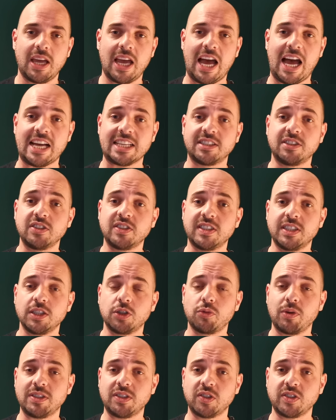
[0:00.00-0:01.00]
As the
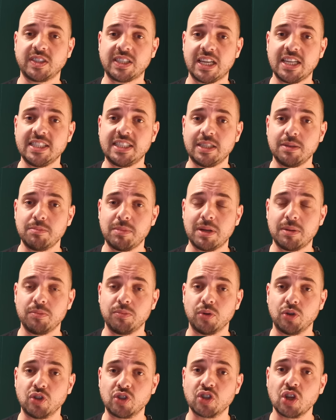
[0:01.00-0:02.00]
secret society
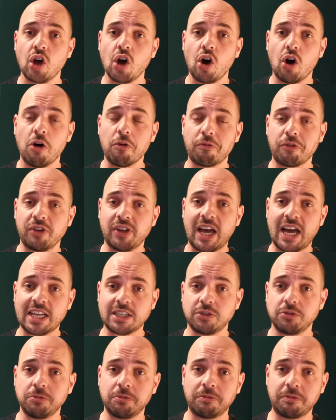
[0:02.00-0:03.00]
members often
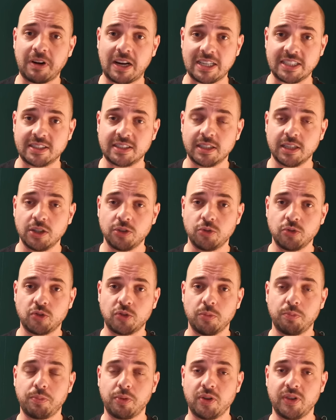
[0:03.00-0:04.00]
had to fight to
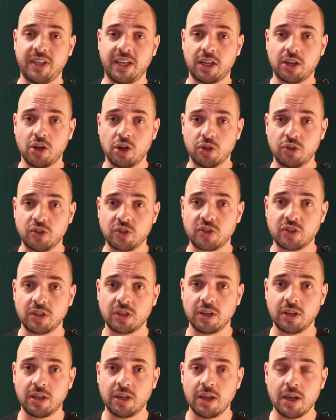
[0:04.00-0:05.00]
support their cause,
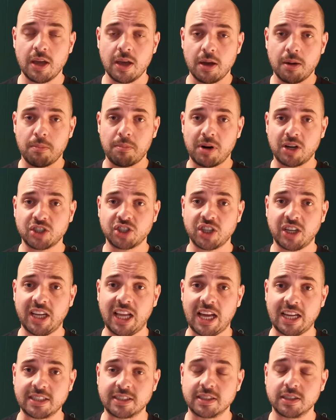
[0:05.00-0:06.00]
martial
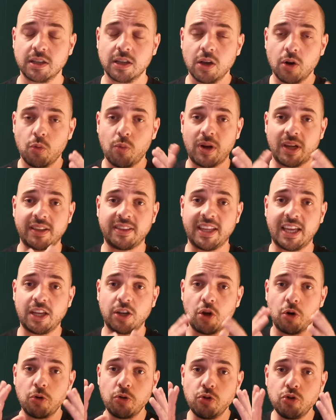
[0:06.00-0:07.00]
arts were then
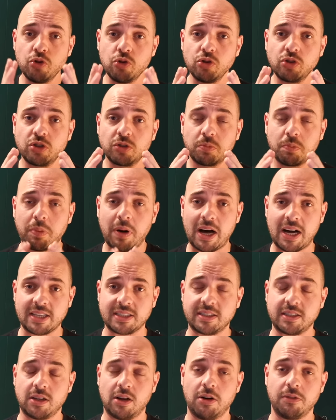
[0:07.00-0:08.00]
a huge
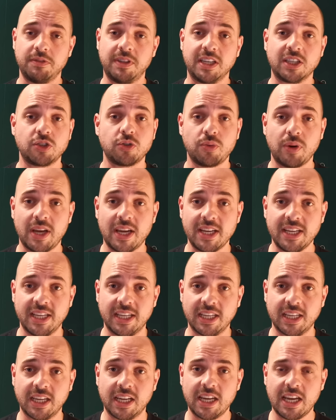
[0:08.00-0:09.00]
part of their
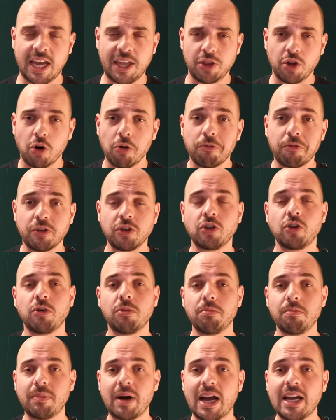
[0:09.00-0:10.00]
training and often
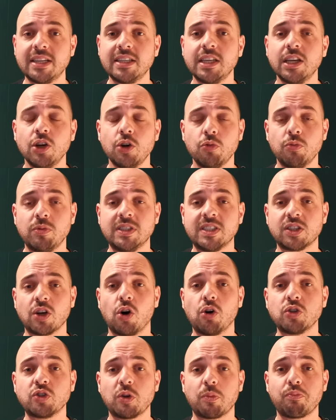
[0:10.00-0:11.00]
combined with
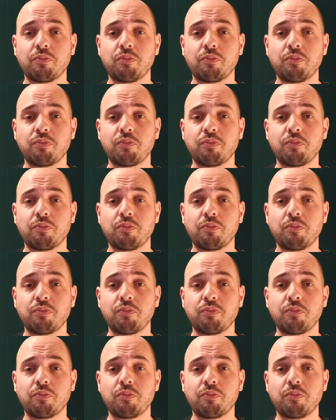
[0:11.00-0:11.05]
other